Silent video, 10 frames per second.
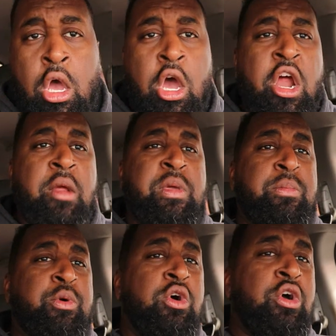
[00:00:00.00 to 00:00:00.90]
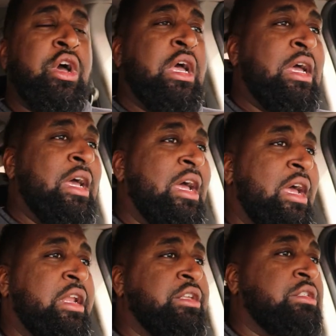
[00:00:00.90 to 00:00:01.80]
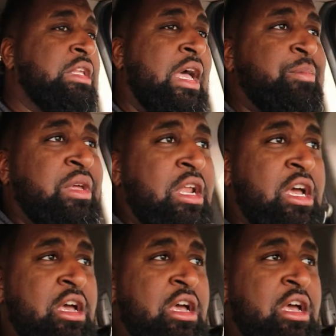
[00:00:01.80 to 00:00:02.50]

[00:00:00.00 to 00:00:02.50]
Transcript: All right, people, I had to stop at